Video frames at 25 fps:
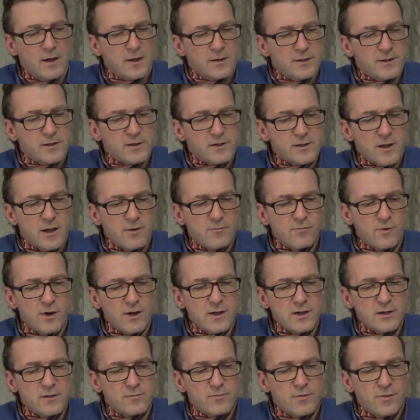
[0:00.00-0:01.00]
The sun
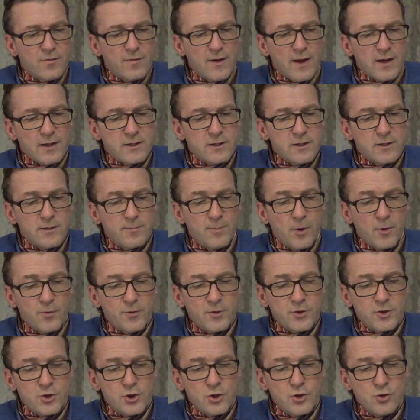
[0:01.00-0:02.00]
rays reflected upon
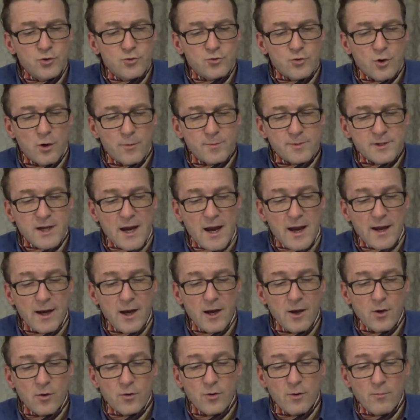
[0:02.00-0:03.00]
the dewdrops
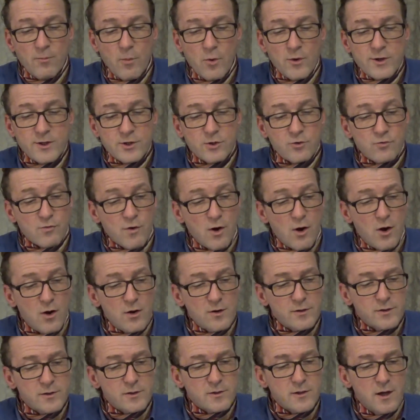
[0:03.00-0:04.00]
hanging on the moist
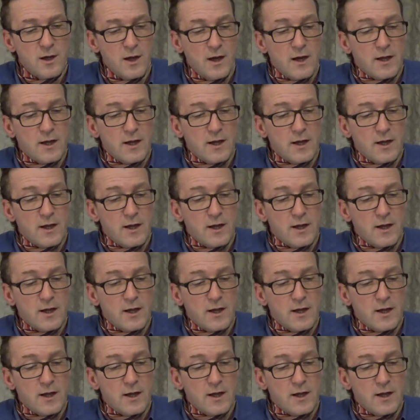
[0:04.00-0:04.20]
grass.